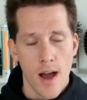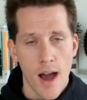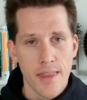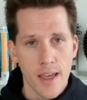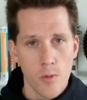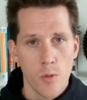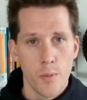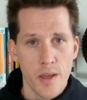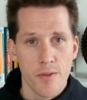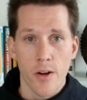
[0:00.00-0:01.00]
I think it will
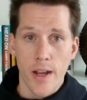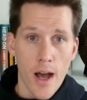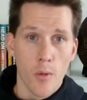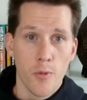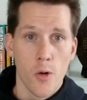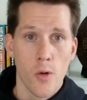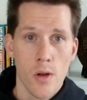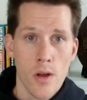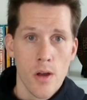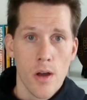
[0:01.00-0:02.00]
be very helpful
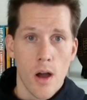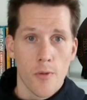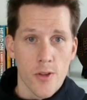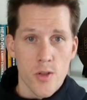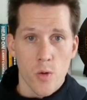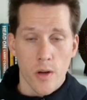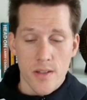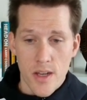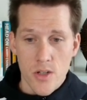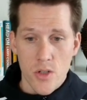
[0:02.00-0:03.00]
for this
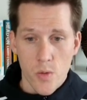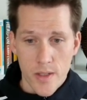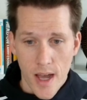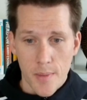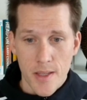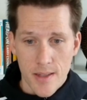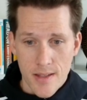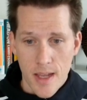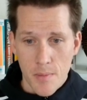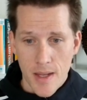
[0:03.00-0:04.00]
organization to adopt the
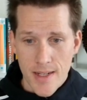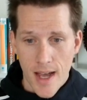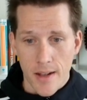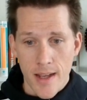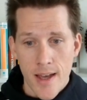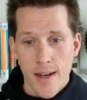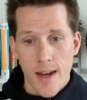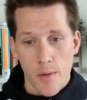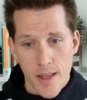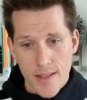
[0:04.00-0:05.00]
same mentality.
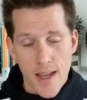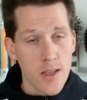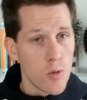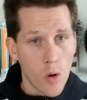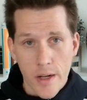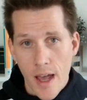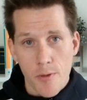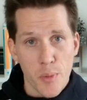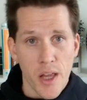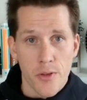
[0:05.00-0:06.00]
Now, with that said, you already have
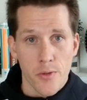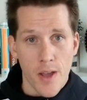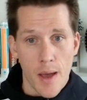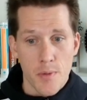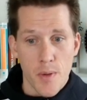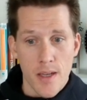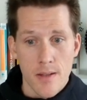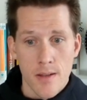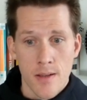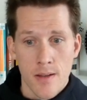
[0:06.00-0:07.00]
a plethora of cap
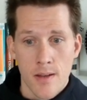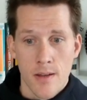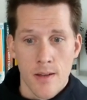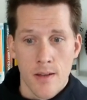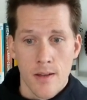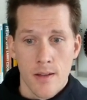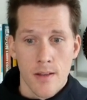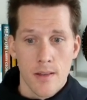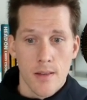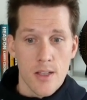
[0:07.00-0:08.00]
space.
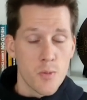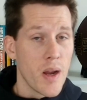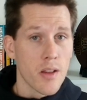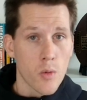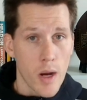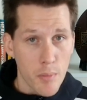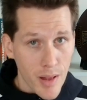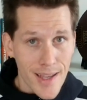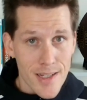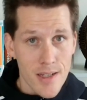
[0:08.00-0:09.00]
Let's spend in the right
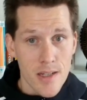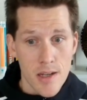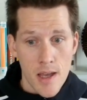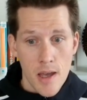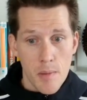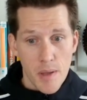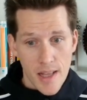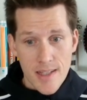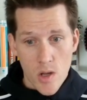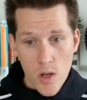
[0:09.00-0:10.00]
places, but
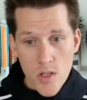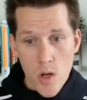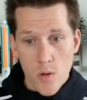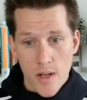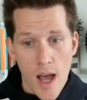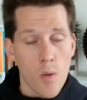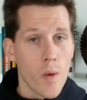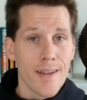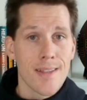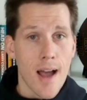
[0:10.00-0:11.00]
let's also not
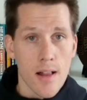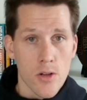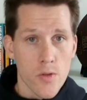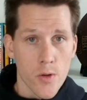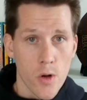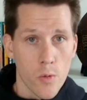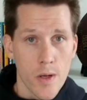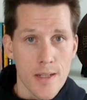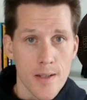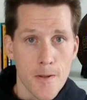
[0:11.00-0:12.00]
waste dollars for no
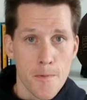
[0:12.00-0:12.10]
reason.